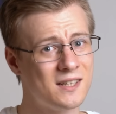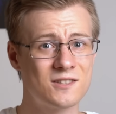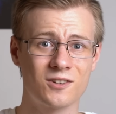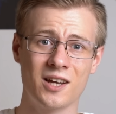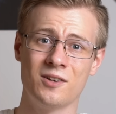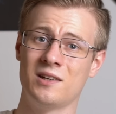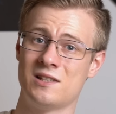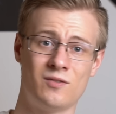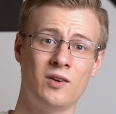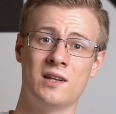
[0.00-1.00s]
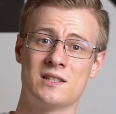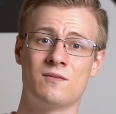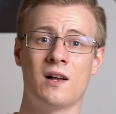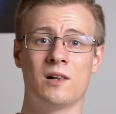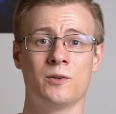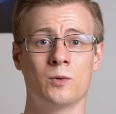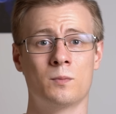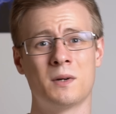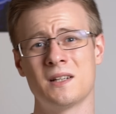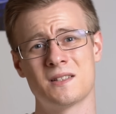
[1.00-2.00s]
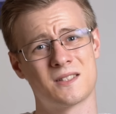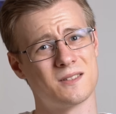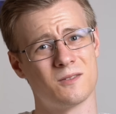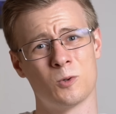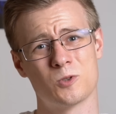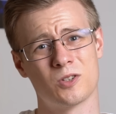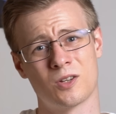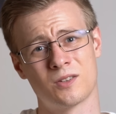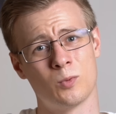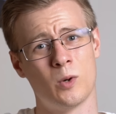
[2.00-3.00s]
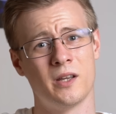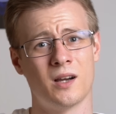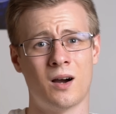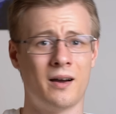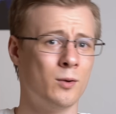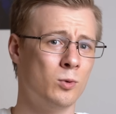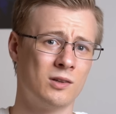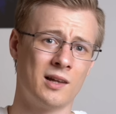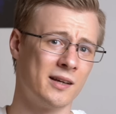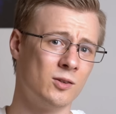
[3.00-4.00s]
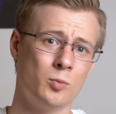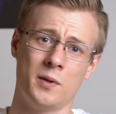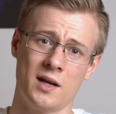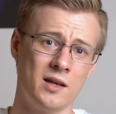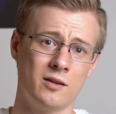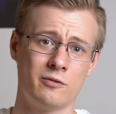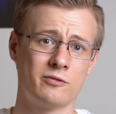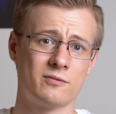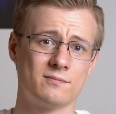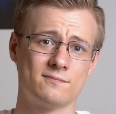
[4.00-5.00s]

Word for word: it's okay on its thinnest value, but it's also not the way how I would like it to behave.